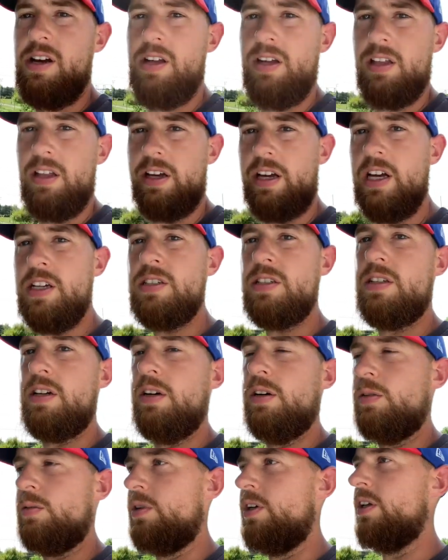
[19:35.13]
like I
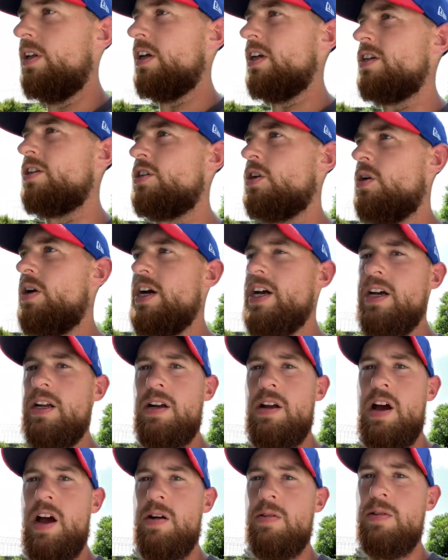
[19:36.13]
still really enjoy it.
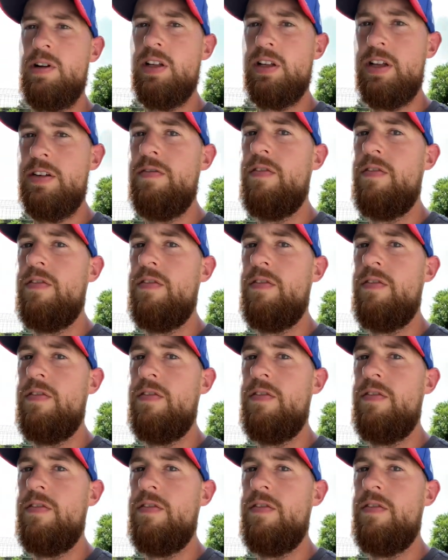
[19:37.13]
I really